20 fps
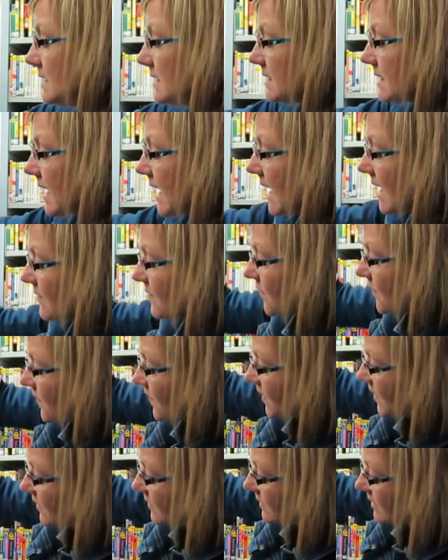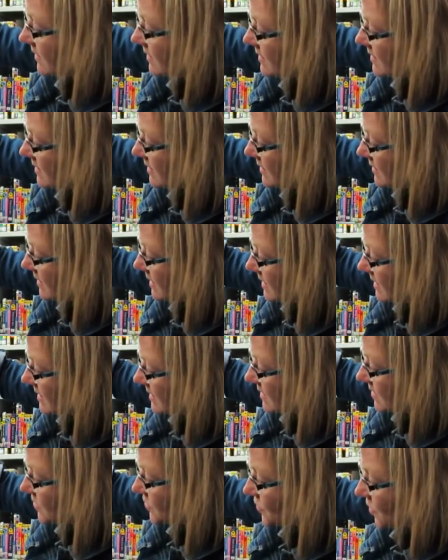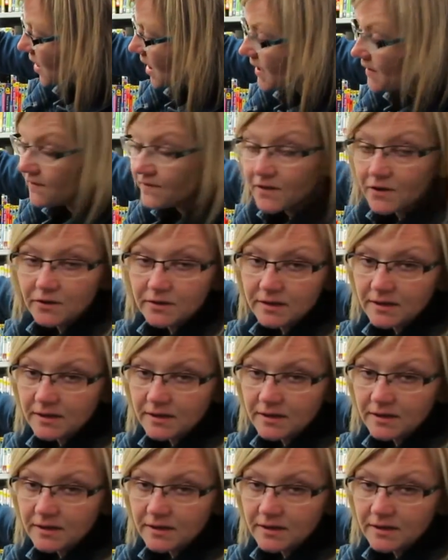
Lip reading: to have you need it to dry fairly